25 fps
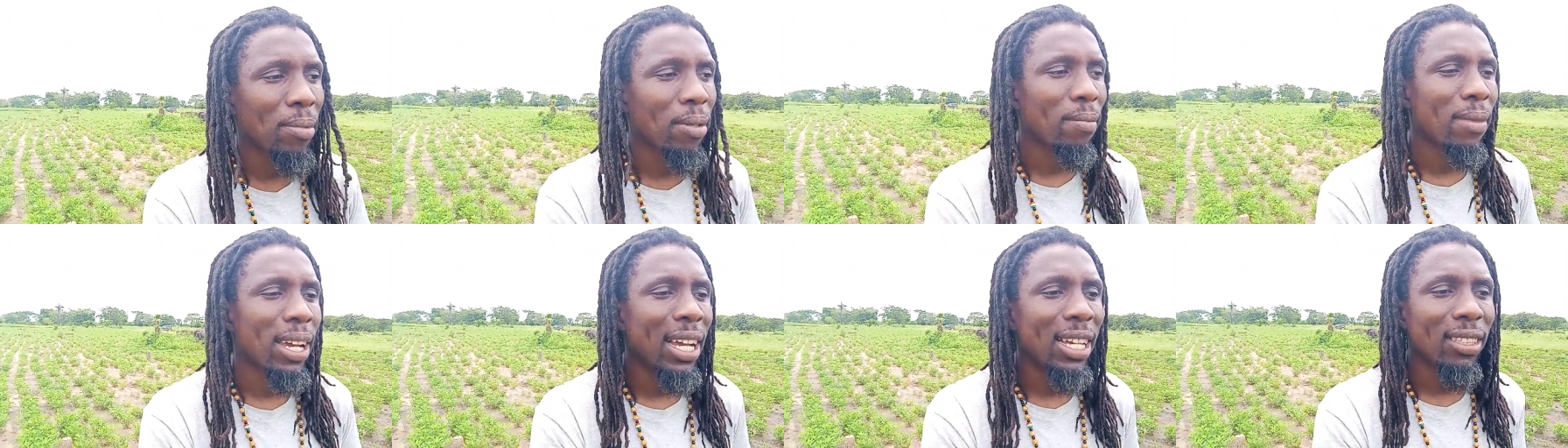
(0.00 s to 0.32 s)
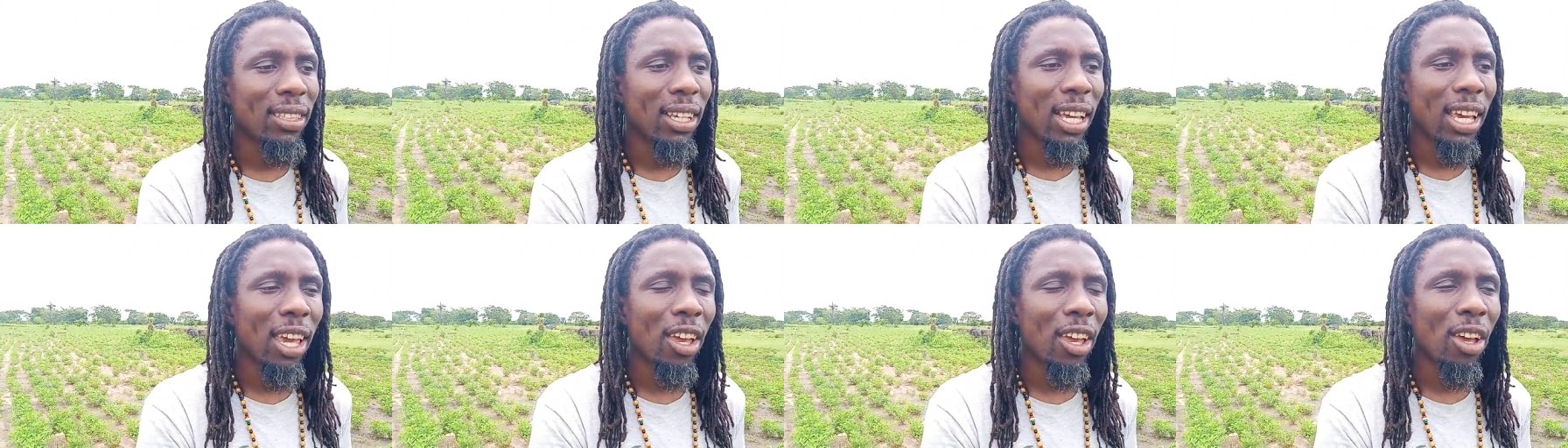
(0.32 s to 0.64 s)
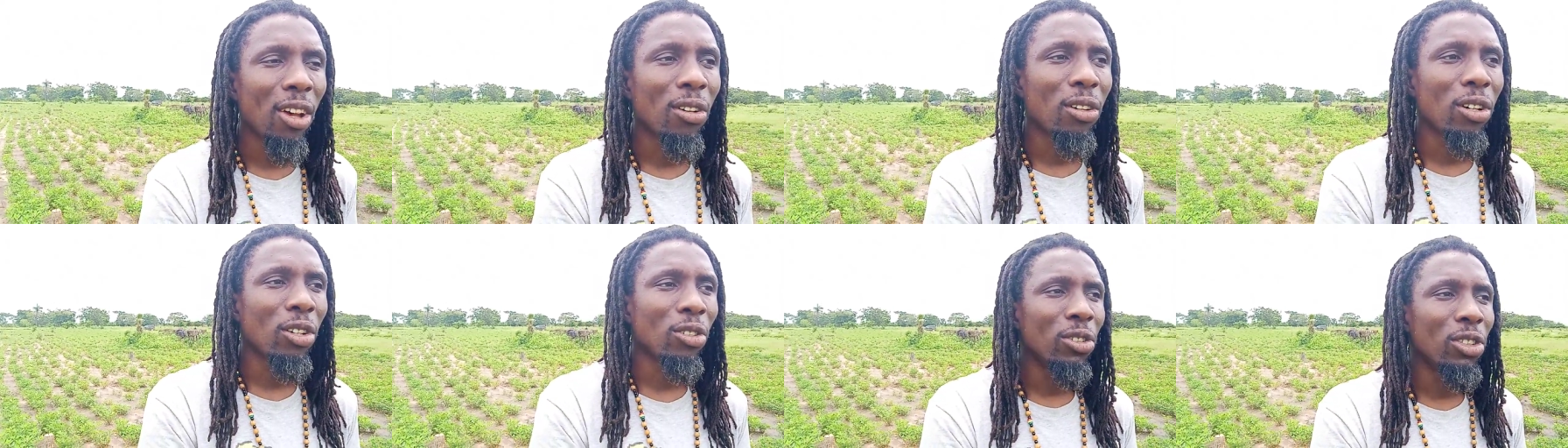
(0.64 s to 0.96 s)
people might say,
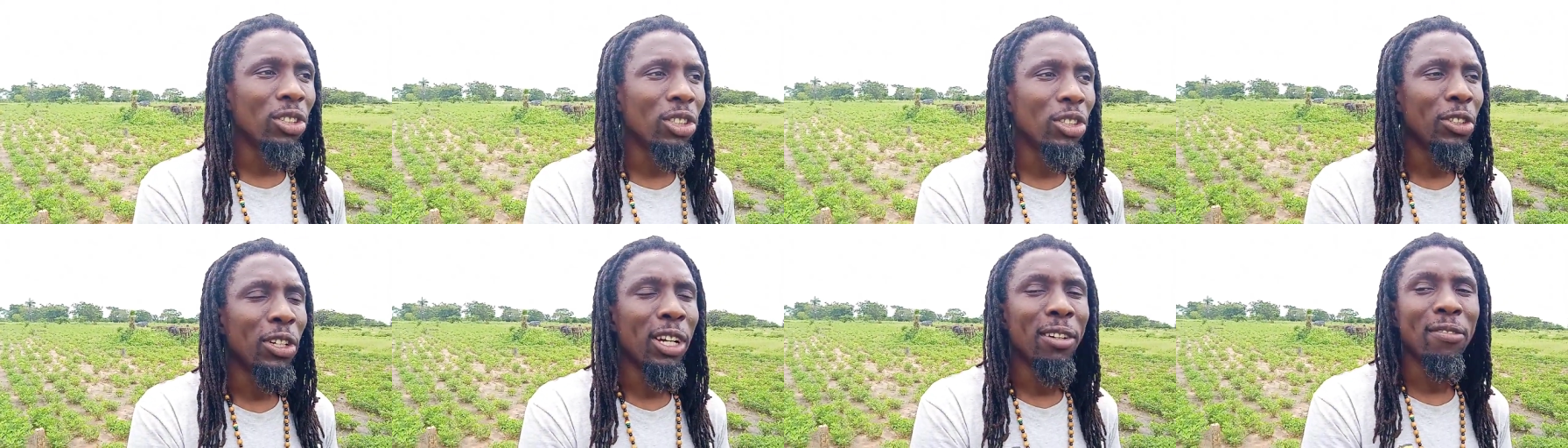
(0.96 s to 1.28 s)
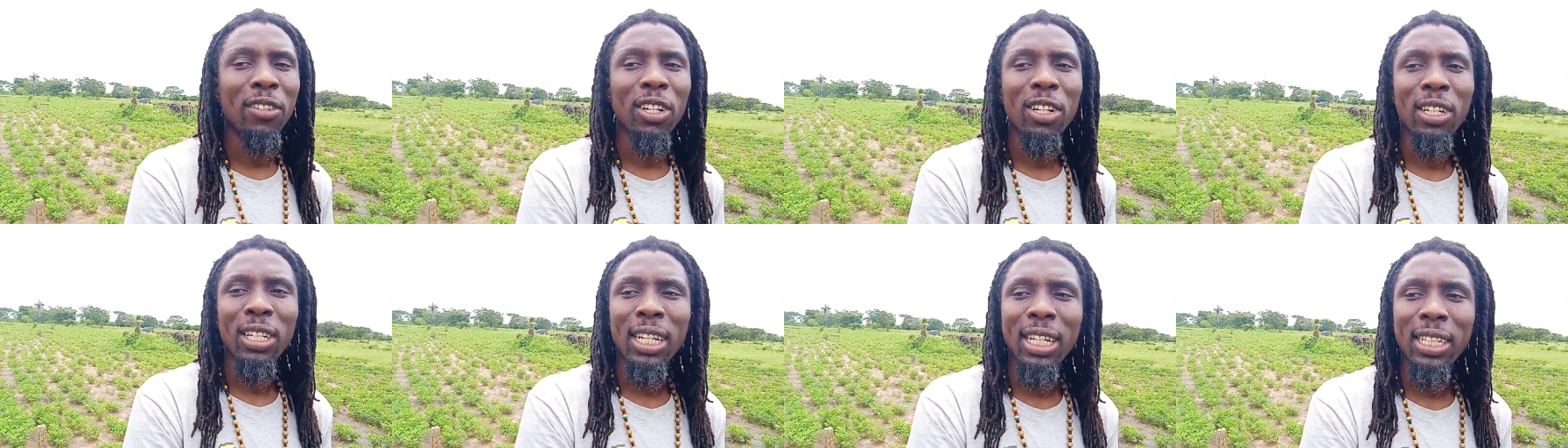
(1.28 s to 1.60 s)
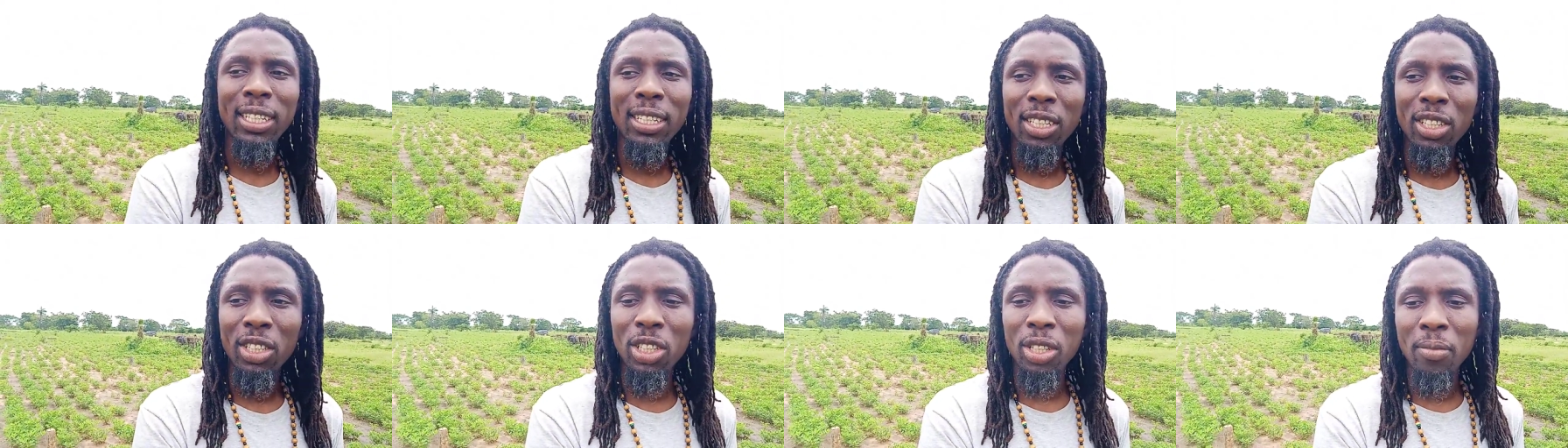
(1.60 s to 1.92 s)
yo, couldn't you have done
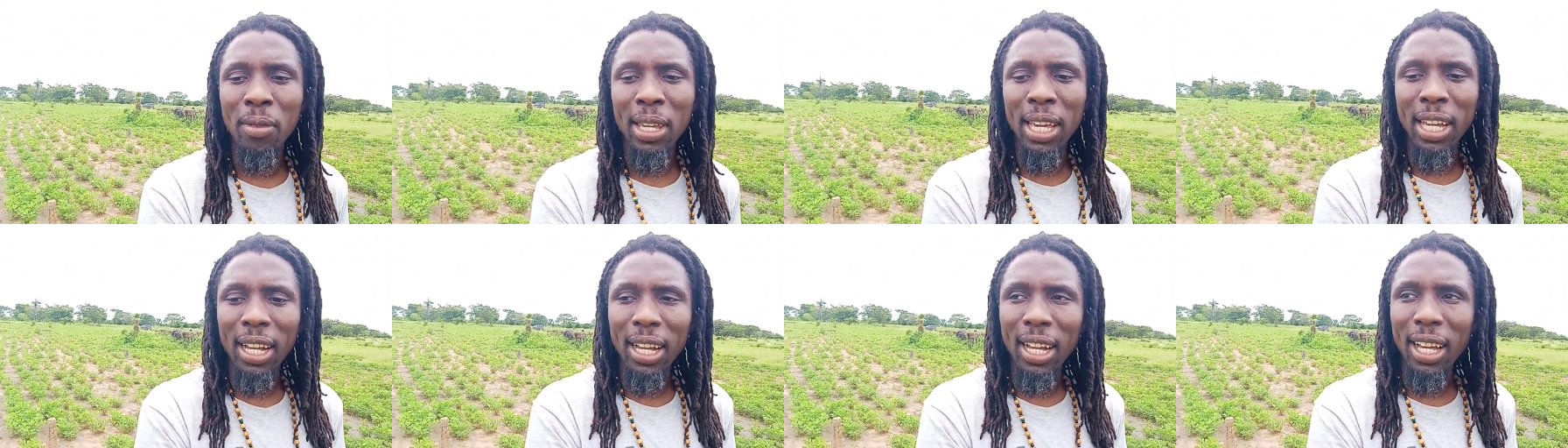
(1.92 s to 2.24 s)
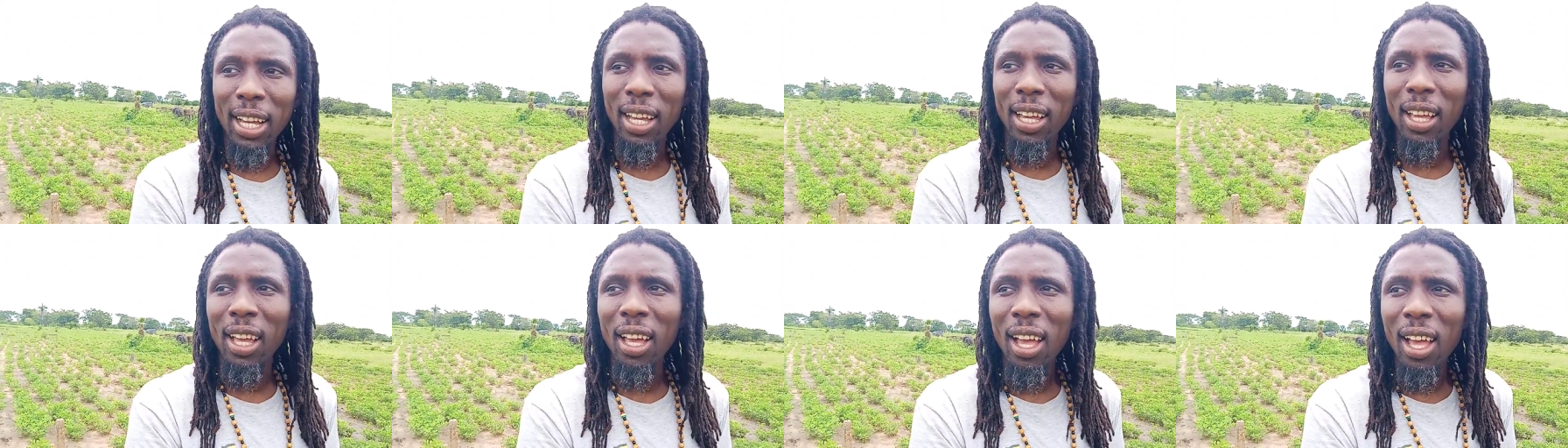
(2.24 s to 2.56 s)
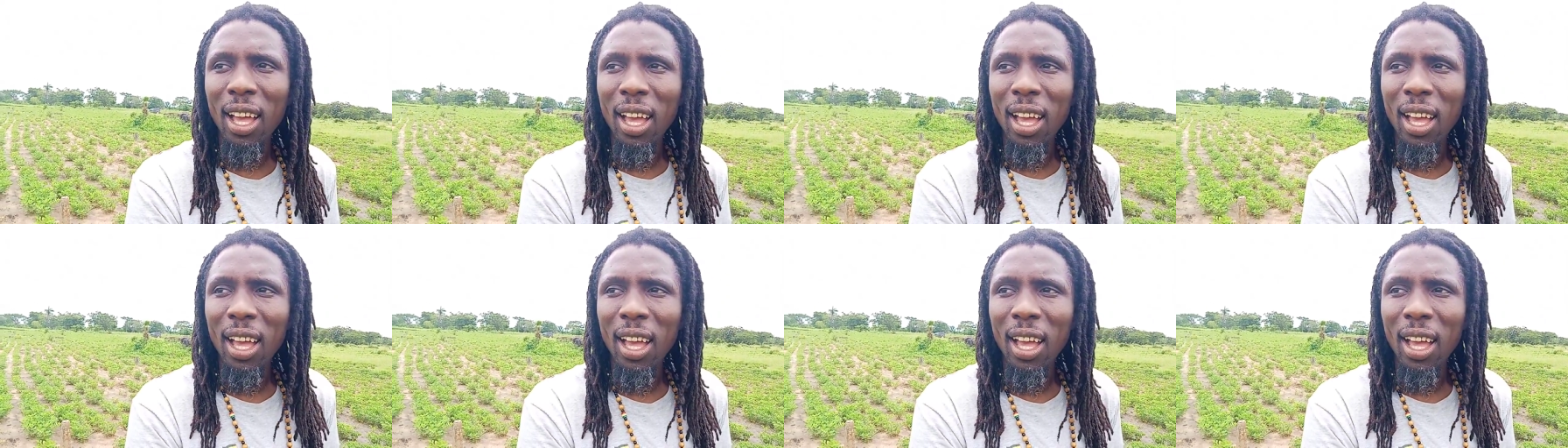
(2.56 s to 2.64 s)
that in Jamaica?